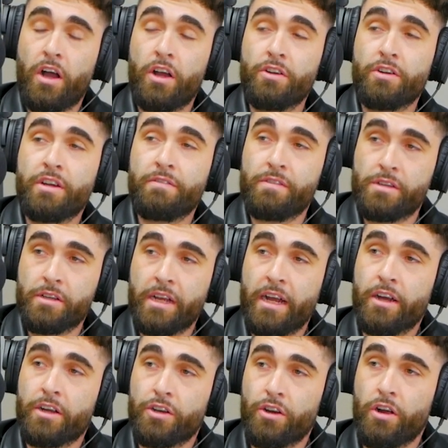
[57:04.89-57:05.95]
a hundred different
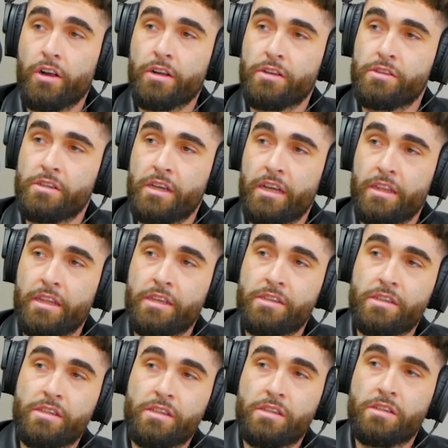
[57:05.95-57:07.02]
character arcs, and
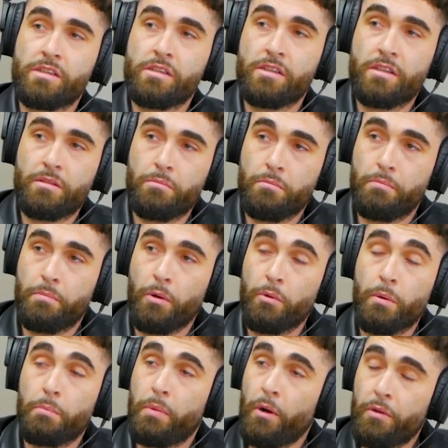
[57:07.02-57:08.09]
this is, but
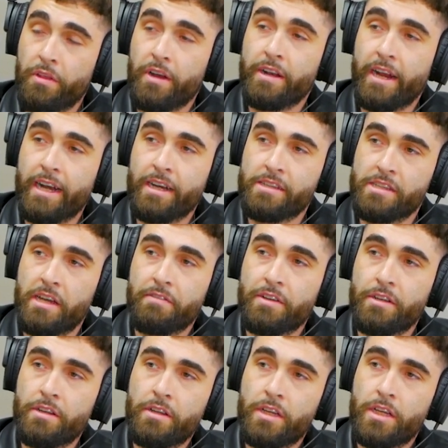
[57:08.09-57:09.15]
we're both on ninety
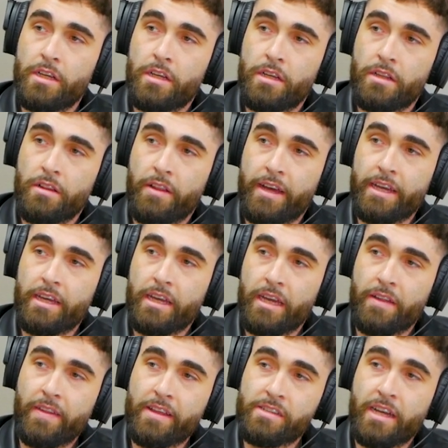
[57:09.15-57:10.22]
seven, like,
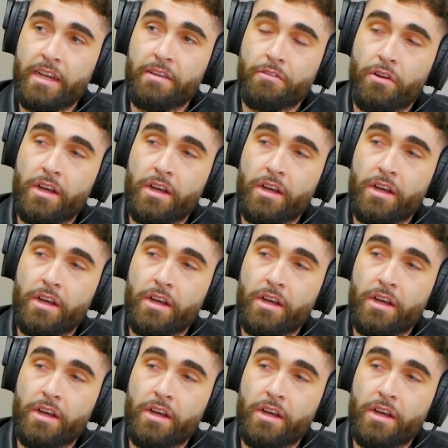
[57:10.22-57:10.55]
and that's kind of